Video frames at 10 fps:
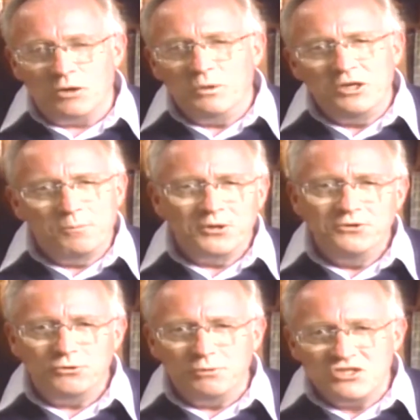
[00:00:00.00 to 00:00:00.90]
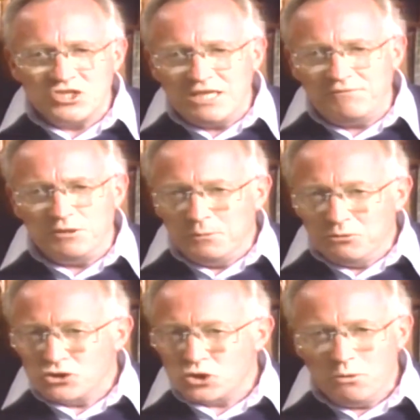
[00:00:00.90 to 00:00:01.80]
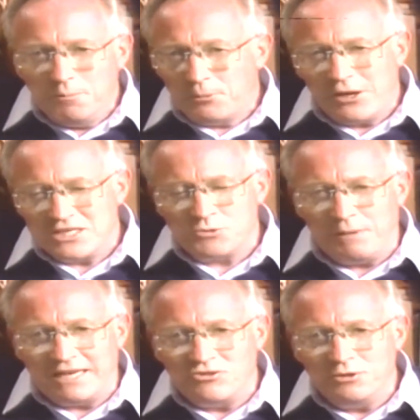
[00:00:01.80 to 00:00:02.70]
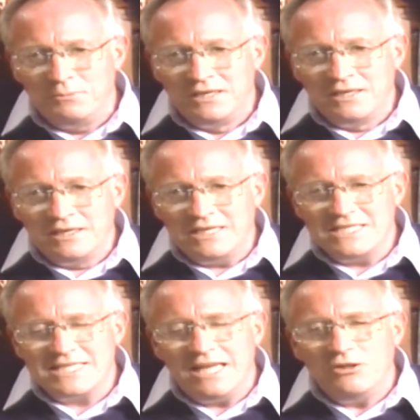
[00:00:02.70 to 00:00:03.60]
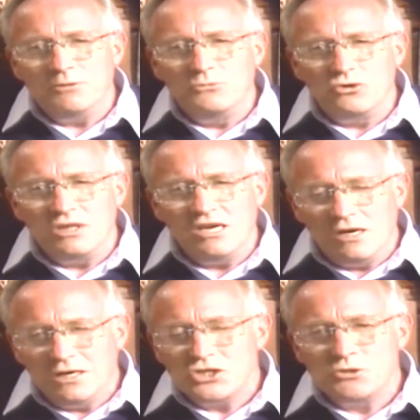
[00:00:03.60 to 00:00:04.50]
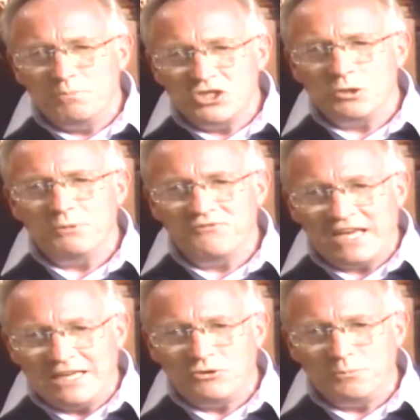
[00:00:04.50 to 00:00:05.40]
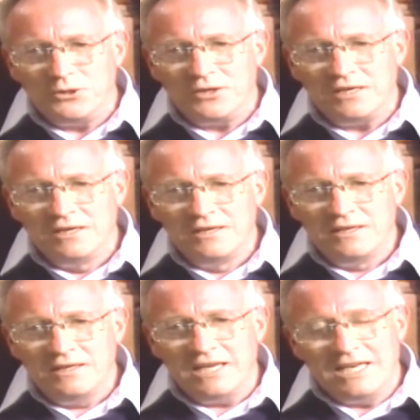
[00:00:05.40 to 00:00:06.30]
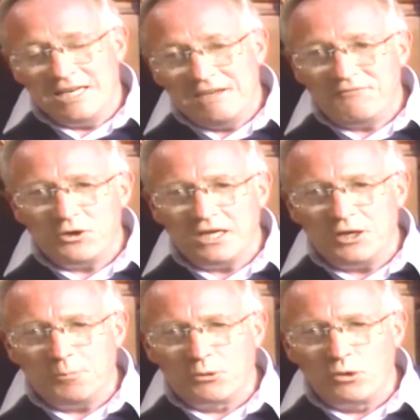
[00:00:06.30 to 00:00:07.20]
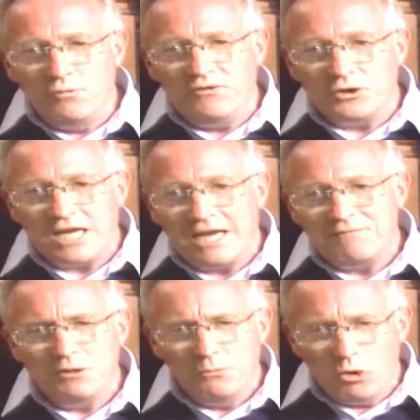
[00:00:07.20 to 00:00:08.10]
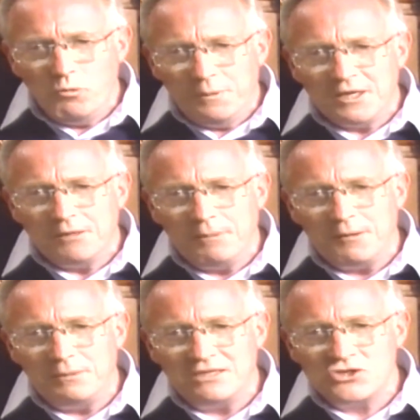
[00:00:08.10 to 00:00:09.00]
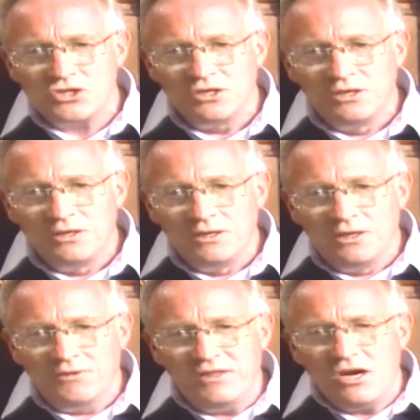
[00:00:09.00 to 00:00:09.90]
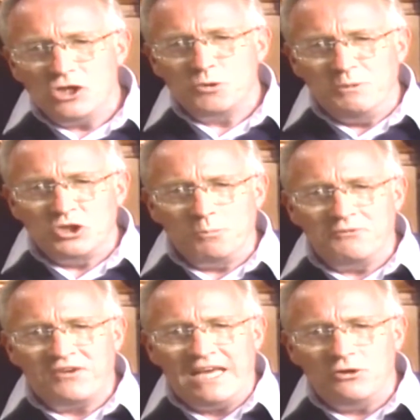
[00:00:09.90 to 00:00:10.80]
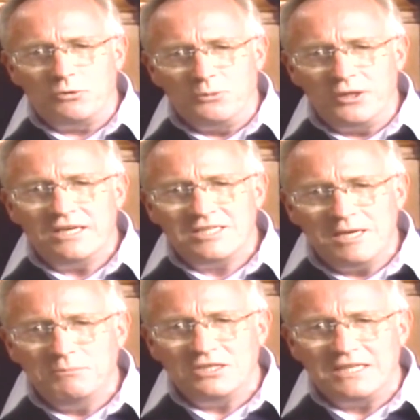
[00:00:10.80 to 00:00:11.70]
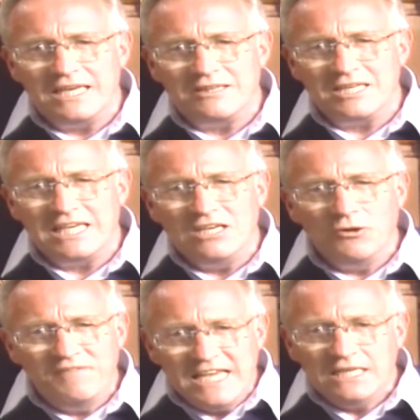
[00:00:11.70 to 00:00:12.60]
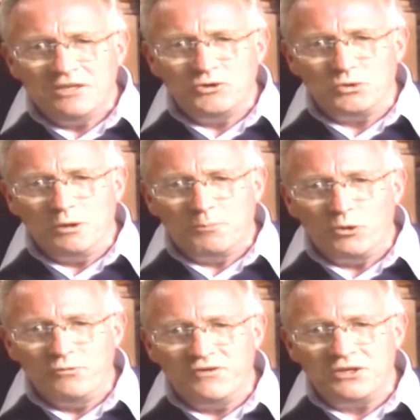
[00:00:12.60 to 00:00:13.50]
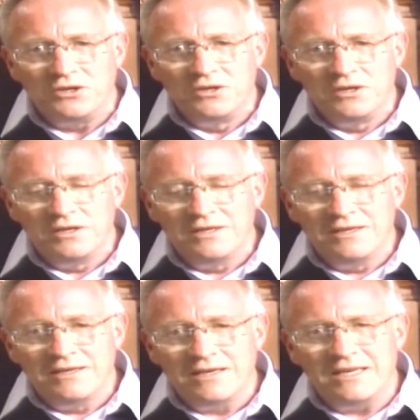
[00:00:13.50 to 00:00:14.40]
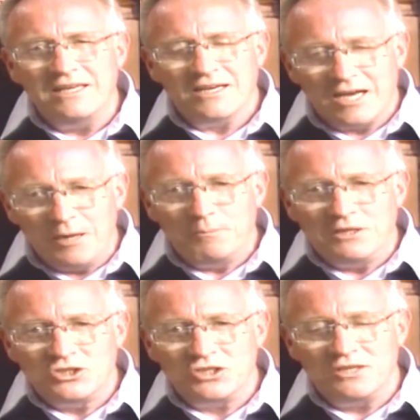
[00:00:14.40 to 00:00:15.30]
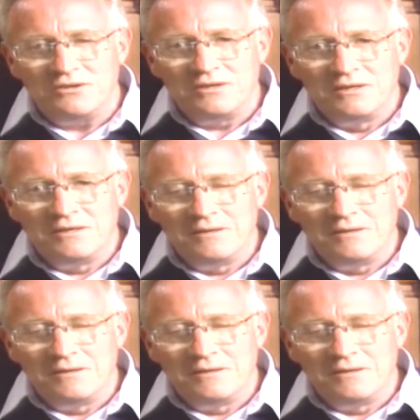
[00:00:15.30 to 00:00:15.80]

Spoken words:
And when the printer received them, he was so impressed by them, he sent them to the Archbishop of Canterbury in an effort to get approval to have them openly published. The Archbishop of Canterbury attempted to get the King of England to approve it, and he accomplished it.